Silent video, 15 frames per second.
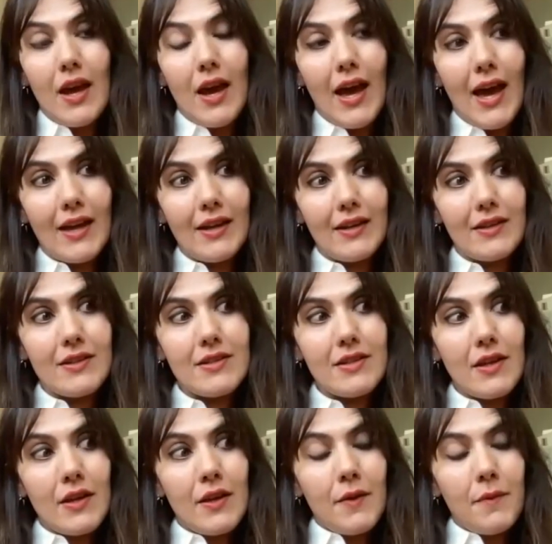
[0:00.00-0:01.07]
And
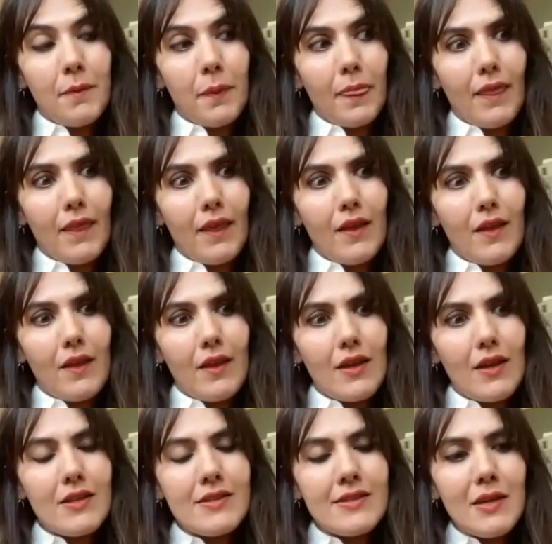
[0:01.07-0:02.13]

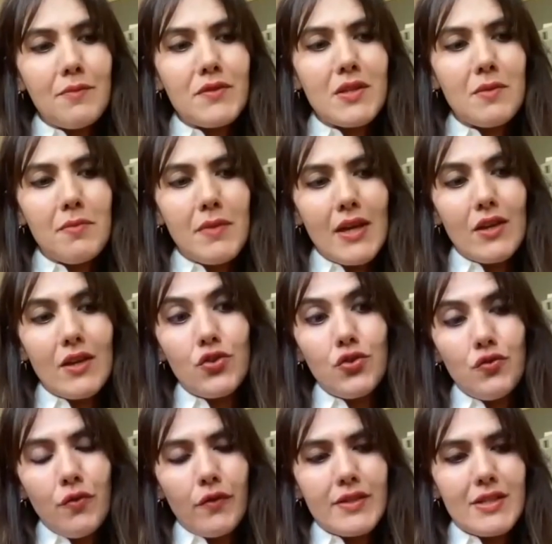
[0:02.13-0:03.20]
it seems to me,
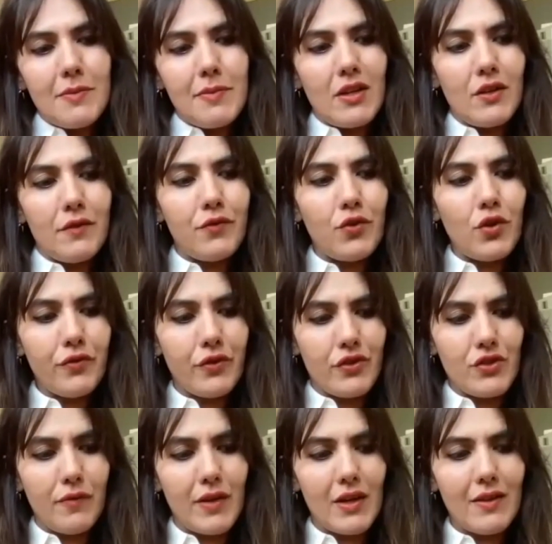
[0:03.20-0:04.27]
you've obviously been at the forefront
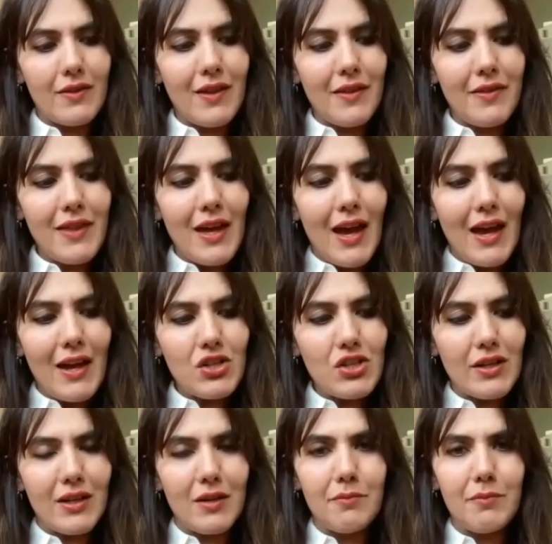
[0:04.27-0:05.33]
of it, that
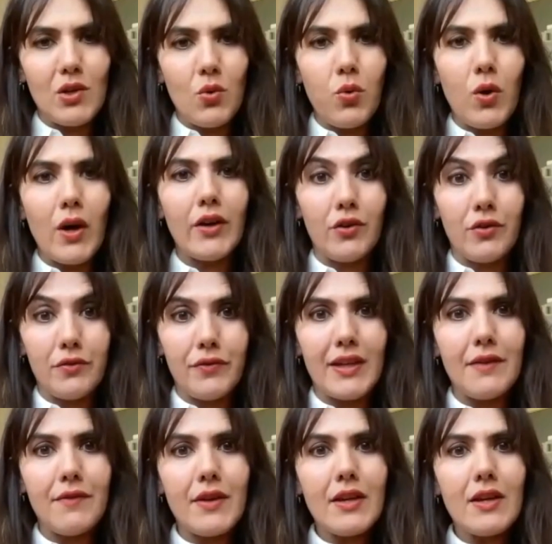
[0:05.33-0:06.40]
actually can be quite
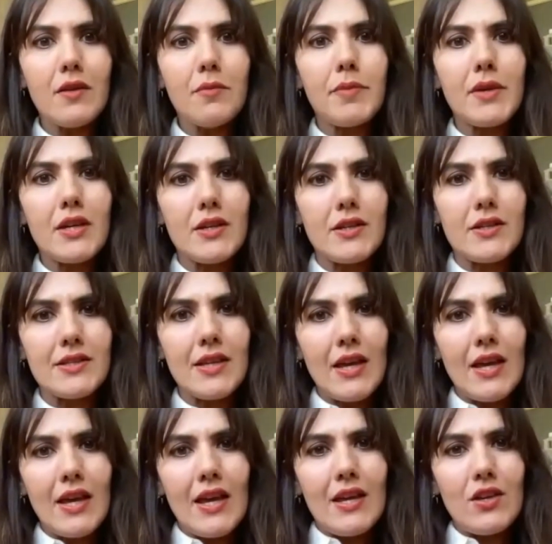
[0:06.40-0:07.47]
unforgiving, because
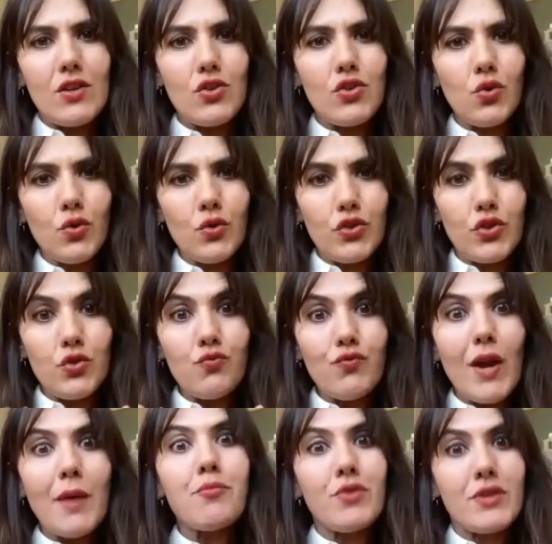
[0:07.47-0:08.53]
you
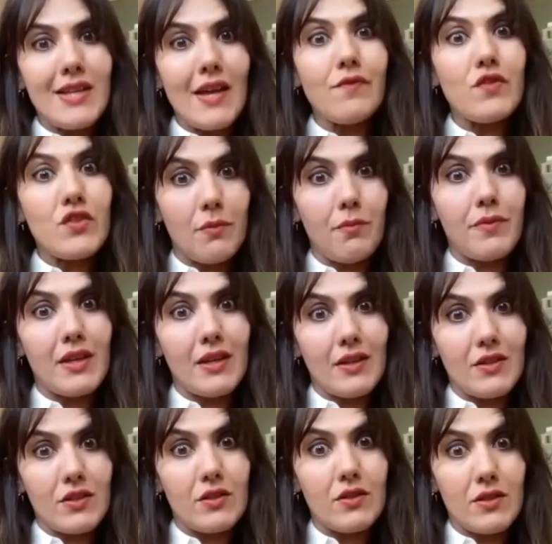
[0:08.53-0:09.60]
represent something
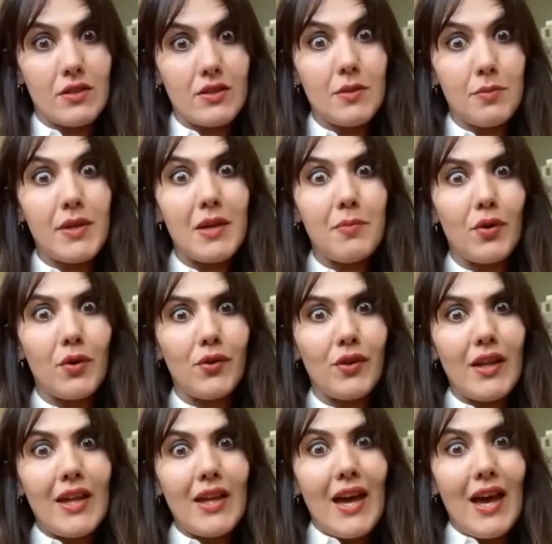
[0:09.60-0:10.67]
to people.
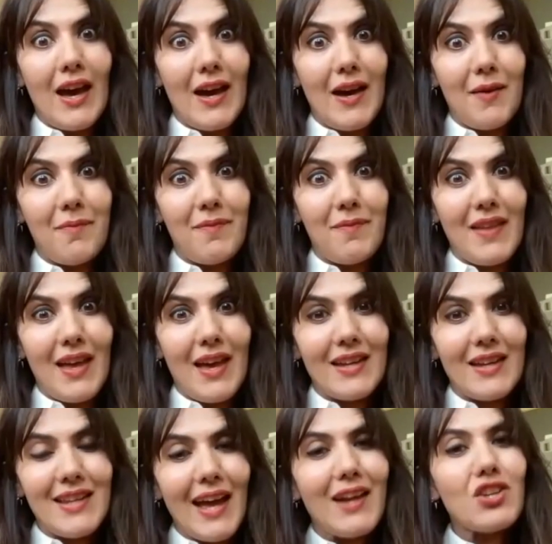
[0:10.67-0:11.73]

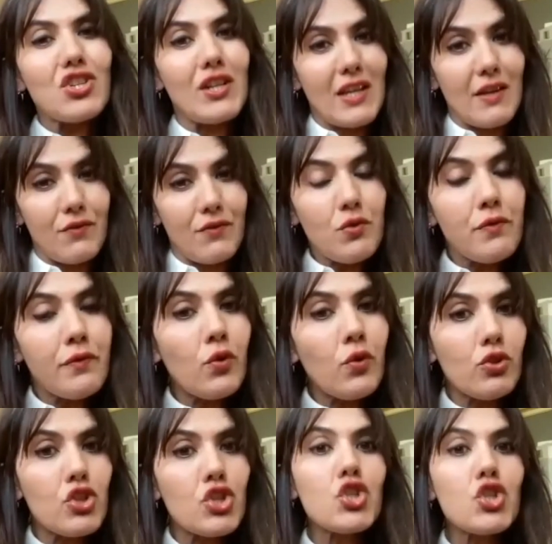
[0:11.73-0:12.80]
And actually, if you fall
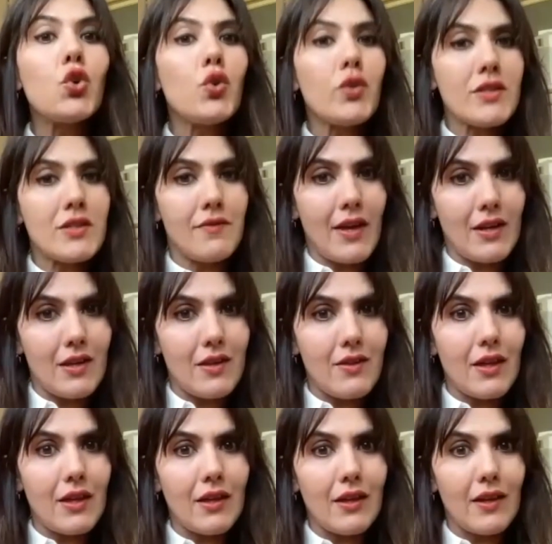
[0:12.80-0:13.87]
short of
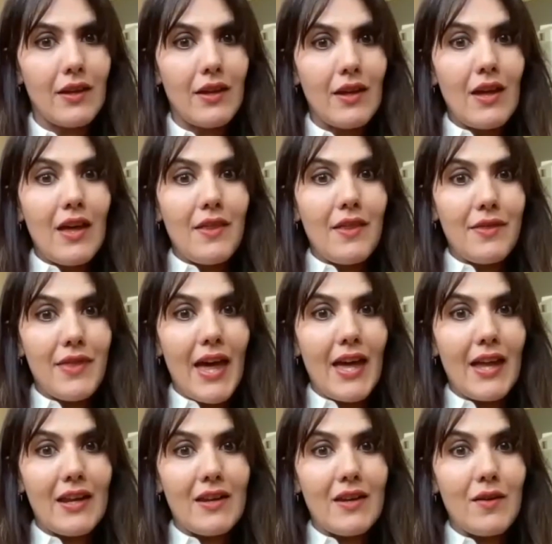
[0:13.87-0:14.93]
anything,
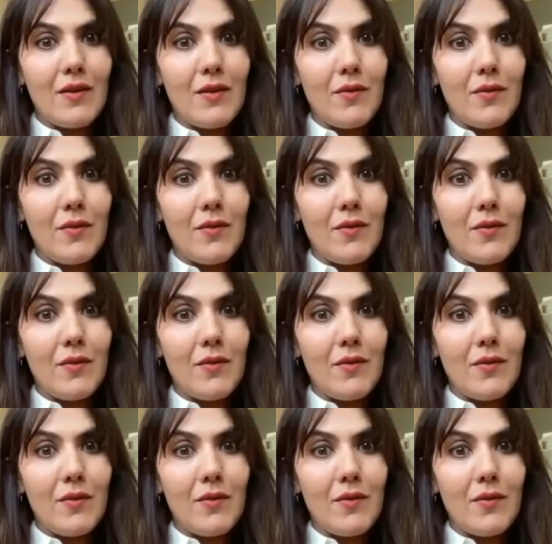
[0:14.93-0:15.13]
then,